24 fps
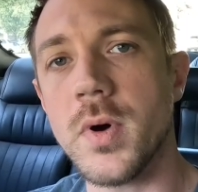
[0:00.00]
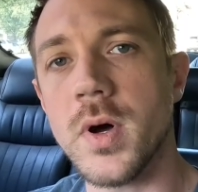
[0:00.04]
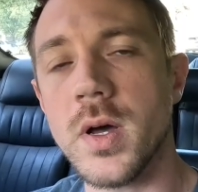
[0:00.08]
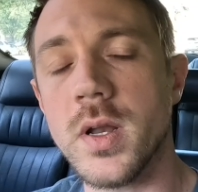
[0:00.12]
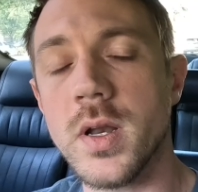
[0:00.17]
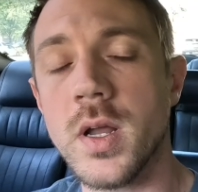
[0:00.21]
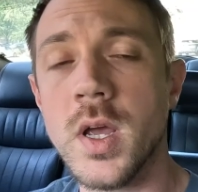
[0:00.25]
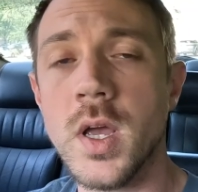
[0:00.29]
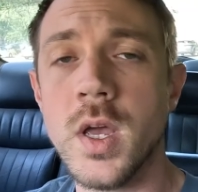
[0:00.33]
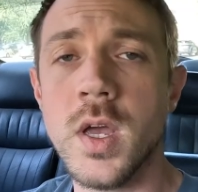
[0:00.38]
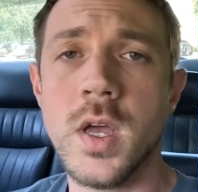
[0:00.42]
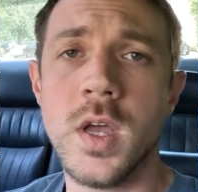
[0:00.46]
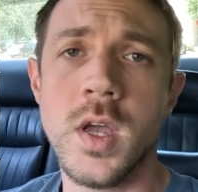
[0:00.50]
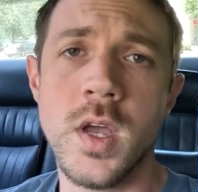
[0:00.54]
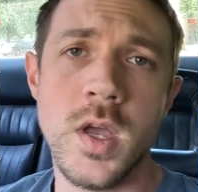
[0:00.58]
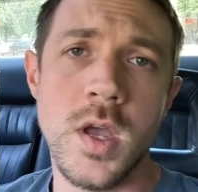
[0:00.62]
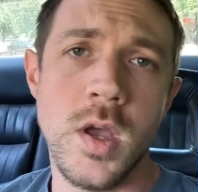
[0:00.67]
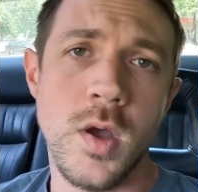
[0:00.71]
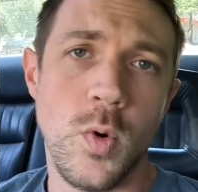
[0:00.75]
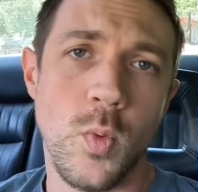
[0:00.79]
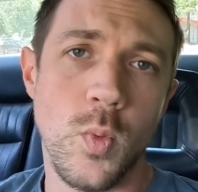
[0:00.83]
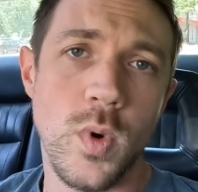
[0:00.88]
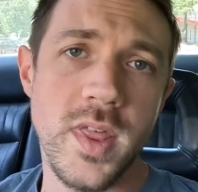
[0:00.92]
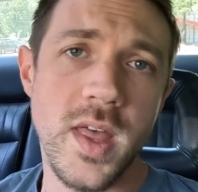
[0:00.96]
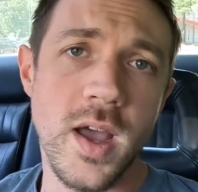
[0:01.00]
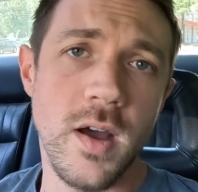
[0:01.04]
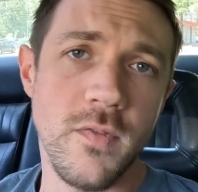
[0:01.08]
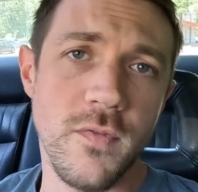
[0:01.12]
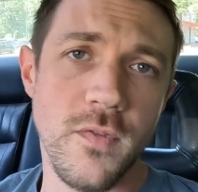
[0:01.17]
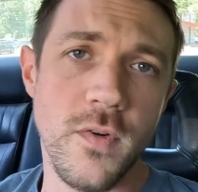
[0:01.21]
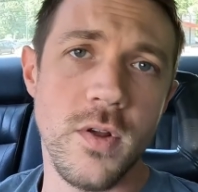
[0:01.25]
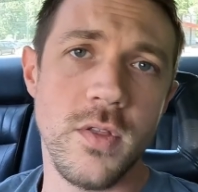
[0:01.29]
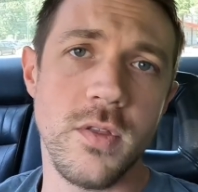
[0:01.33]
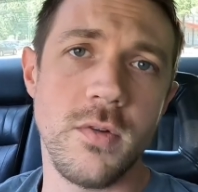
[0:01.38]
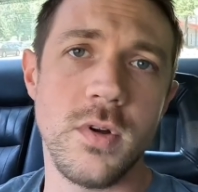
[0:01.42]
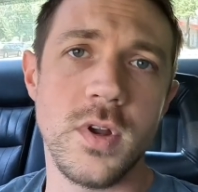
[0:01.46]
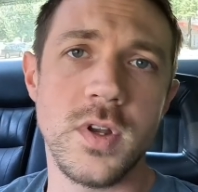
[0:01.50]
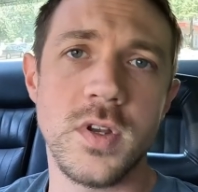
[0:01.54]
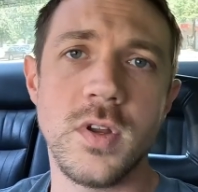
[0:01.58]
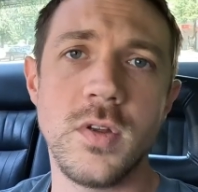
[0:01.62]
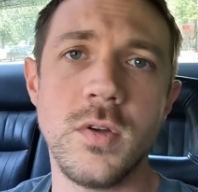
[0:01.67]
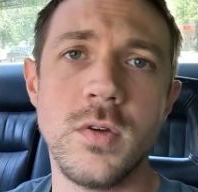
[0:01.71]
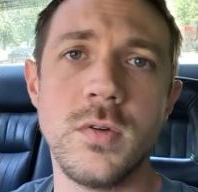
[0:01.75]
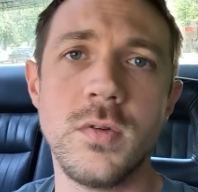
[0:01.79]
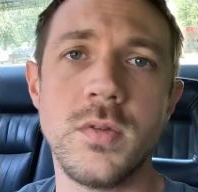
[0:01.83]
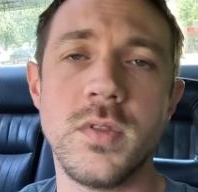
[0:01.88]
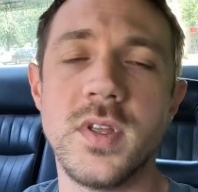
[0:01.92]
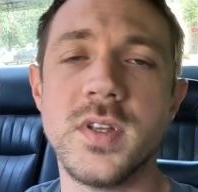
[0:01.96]
But without further
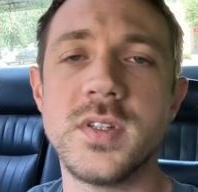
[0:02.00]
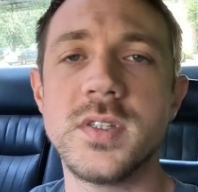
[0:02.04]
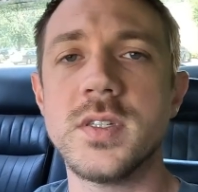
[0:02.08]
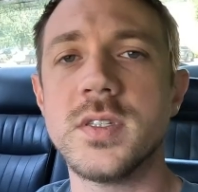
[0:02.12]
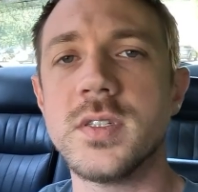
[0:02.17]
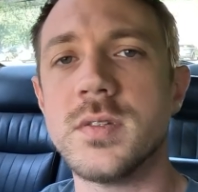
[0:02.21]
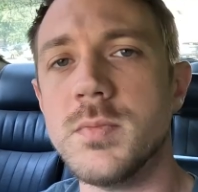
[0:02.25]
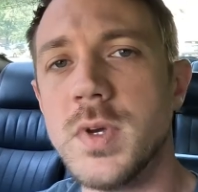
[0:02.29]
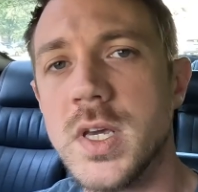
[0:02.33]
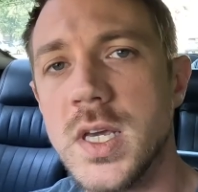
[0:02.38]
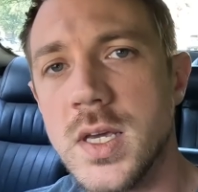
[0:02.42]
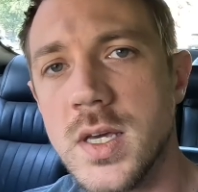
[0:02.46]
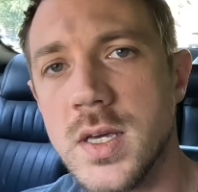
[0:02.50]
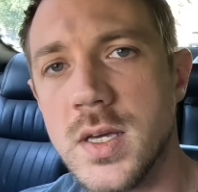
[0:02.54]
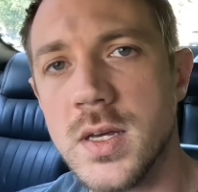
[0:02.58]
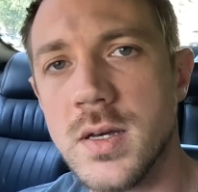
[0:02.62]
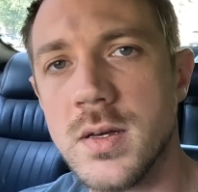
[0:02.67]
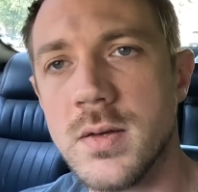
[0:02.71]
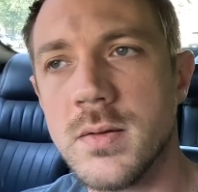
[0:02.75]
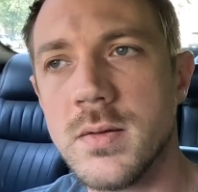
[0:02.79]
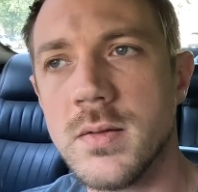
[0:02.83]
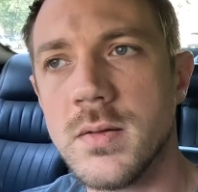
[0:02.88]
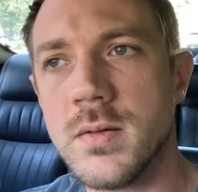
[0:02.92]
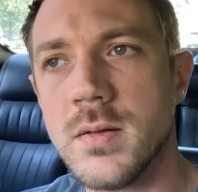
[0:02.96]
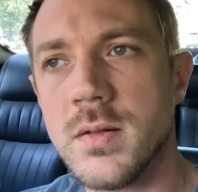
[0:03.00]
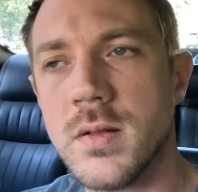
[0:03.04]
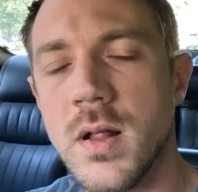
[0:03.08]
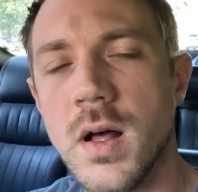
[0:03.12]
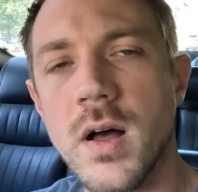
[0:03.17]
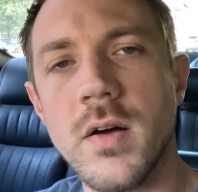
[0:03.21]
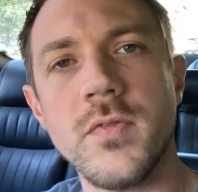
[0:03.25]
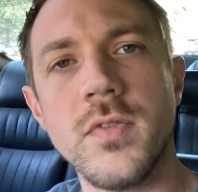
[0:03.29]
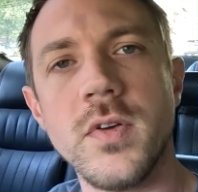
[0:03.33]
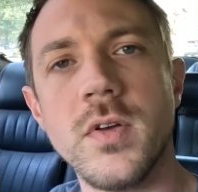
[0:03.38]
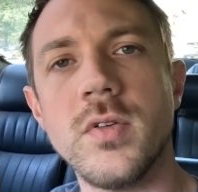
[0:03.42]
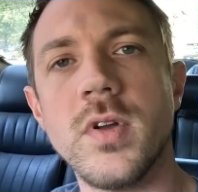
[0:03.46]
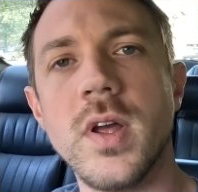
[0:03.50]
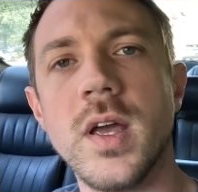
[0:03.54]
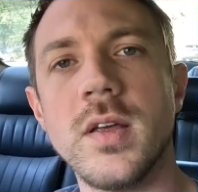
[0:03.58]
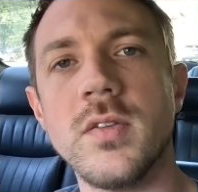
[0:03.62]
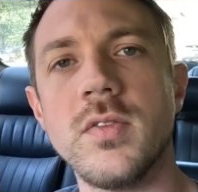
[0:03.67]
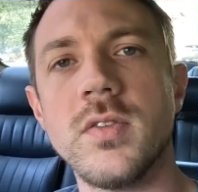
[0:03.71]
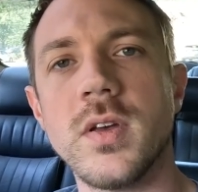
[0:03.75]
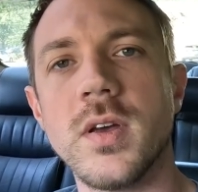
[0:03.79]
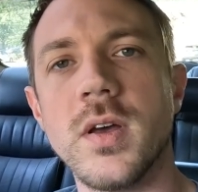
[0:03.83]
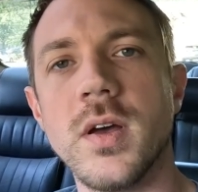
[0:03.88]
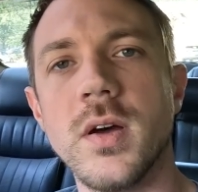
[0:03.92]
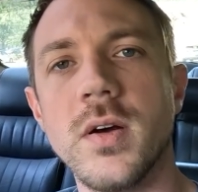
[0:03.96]
ado, this is me a few
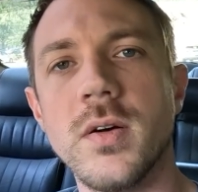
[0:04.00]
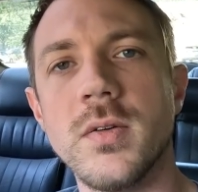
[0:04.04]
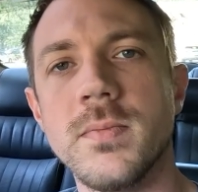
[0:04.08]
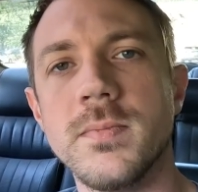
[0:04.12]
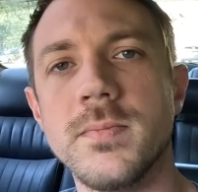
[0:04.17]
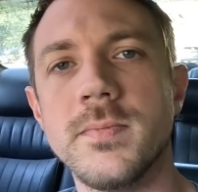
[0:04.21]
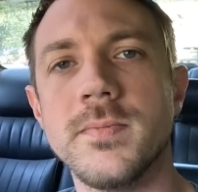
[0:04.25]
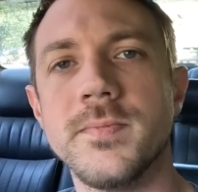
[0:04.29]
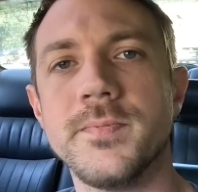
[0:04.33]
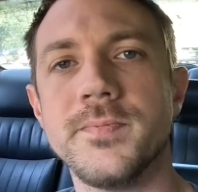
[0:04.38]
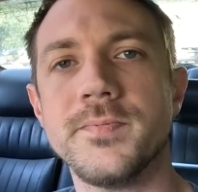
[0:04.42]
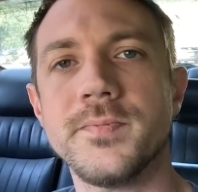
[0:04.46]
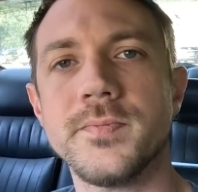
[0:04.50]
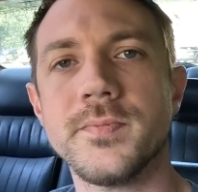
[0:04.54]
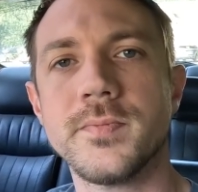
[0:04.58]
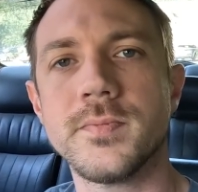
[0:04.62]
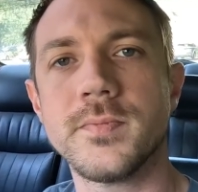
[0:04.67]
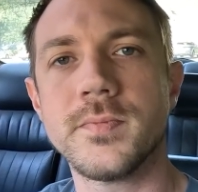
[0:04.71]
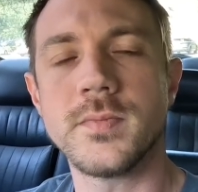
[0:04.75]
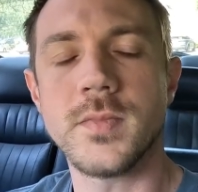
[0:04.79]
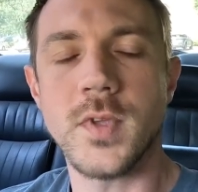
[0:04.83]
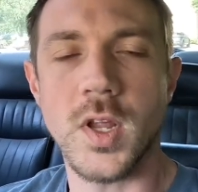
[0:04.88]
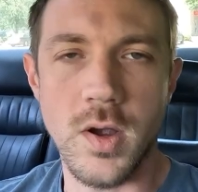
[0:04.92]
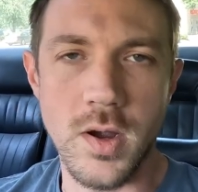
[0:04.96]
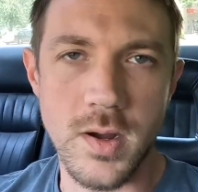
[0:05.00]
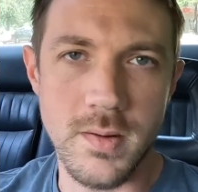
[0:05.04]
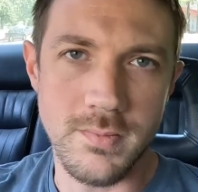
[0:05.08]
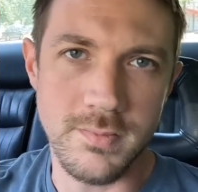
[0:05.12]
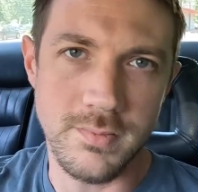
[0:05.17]
days ago. All right.